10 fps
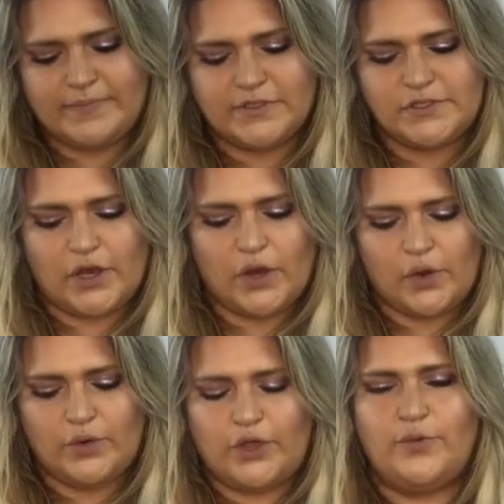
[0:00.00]

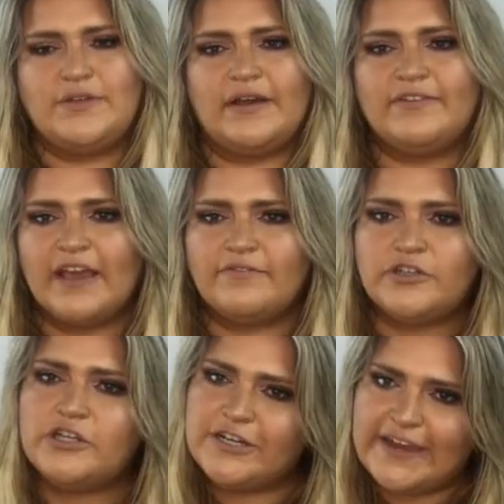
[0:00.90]
So you definitely have
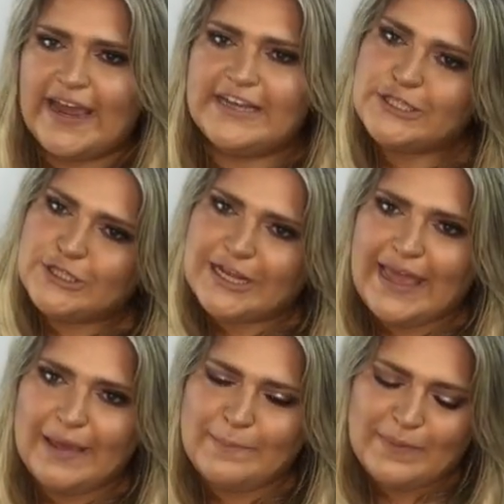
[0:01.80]
to create
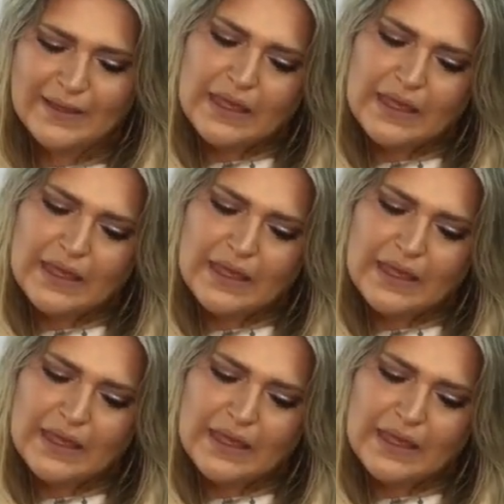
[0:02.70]
shape,